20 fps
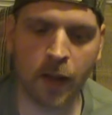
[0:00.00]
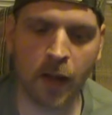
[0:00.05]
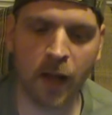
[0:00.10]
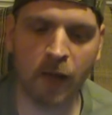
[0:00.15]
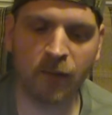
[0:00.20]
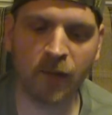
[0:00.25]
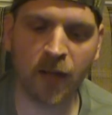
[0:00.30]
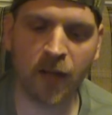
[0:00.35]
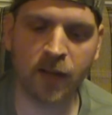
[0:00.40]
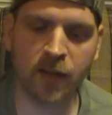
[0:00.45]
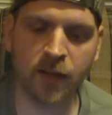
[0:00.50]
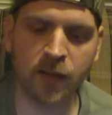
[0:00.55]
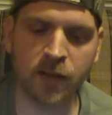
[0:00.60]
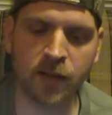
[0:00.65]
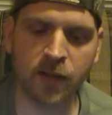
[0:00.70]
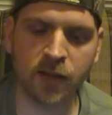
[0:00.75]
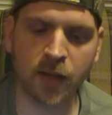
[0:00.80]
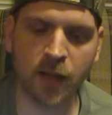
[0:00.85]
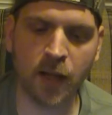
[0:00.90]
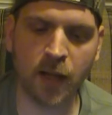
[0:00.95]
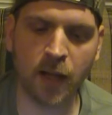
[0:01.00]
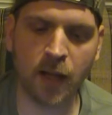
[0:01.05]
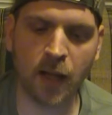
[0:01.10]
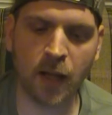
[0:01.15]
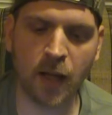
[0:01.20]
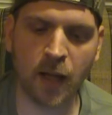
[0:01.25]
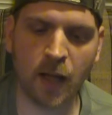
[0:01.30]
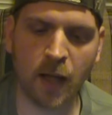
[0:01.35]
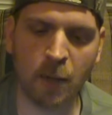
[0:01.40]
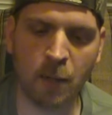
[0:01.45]
I've got this set
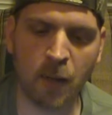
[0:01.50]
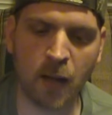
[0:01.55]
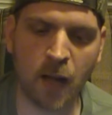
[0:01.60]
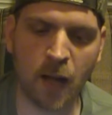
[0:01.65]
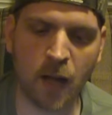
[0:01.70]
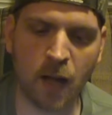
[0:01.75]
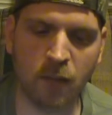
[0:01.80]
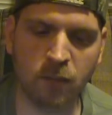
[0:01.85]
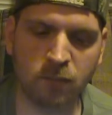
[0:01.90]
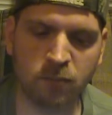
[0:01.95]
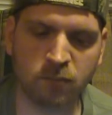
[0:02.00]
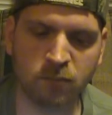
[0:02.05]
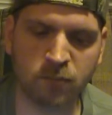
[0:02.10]
at about